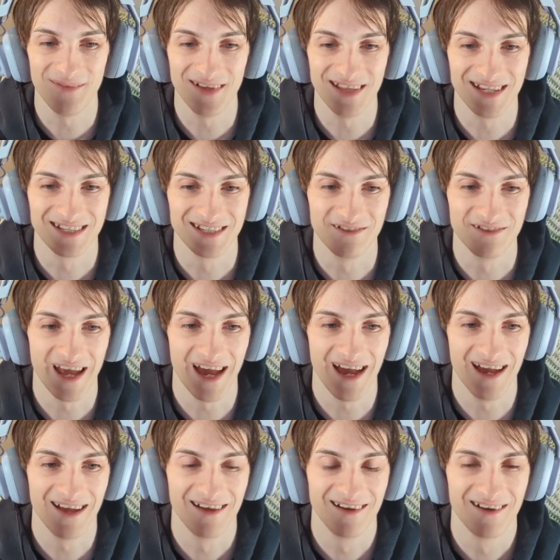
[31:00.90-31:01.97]
to do
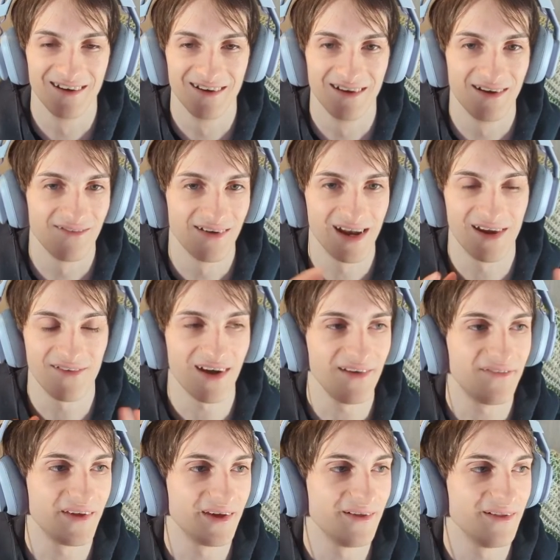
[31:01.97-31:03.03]
that whenever I
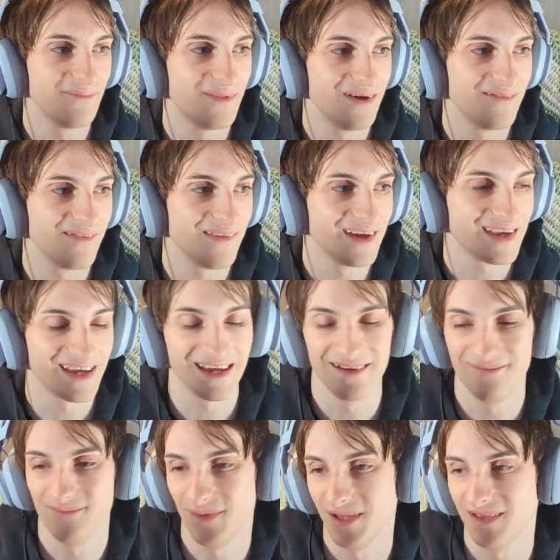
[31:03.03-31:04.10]
feel like
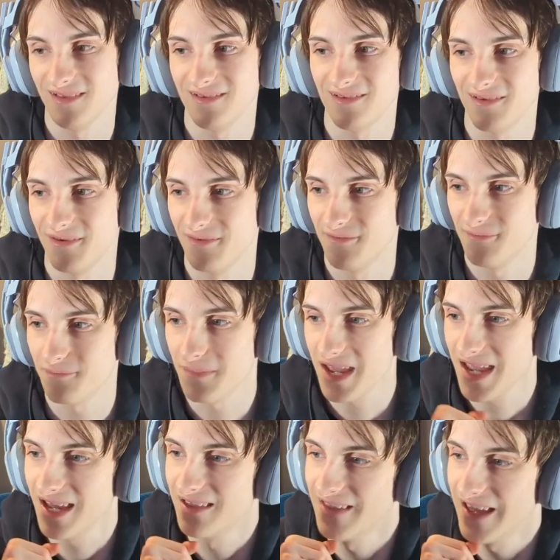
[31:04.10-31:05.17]
it, but
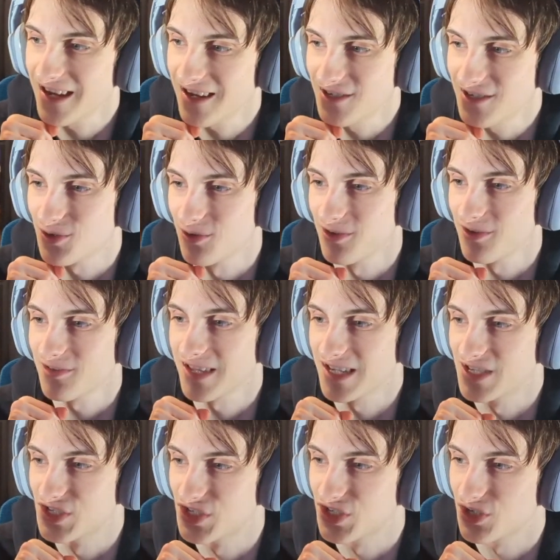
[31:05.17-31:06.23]
man, that controller
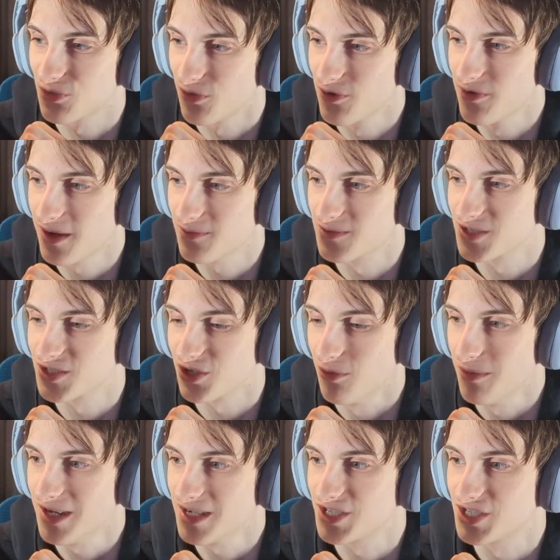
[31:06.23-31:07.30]
thing screwed up so
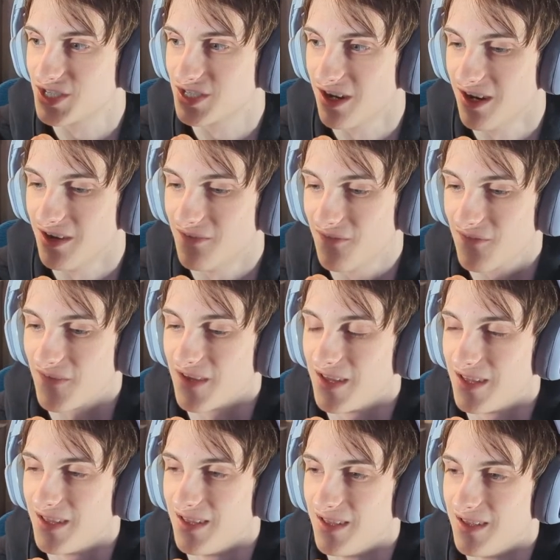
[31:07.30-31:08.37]
much stuff.
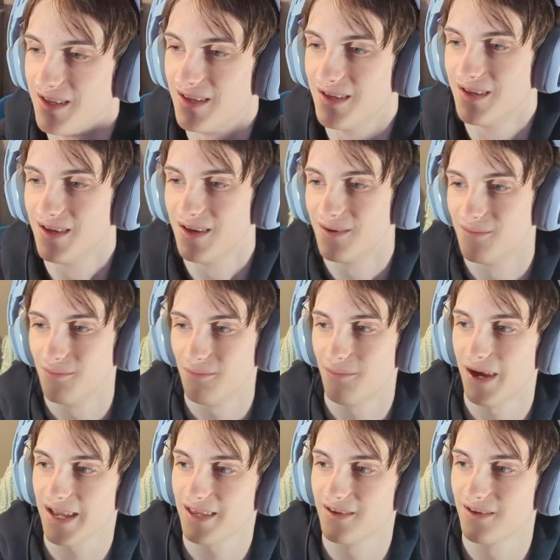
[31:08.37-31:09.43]

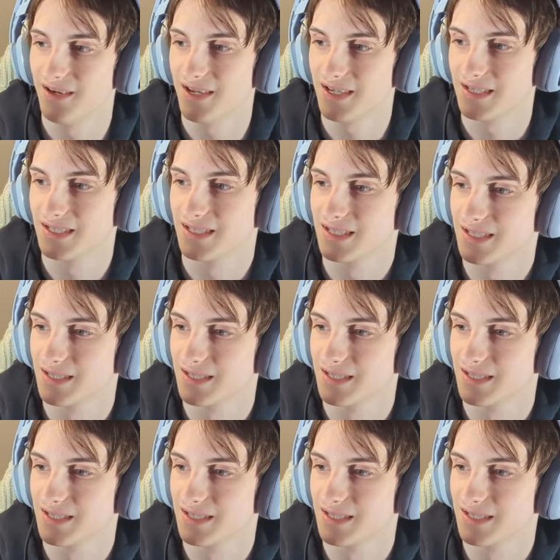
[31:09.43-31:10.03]
My goodness.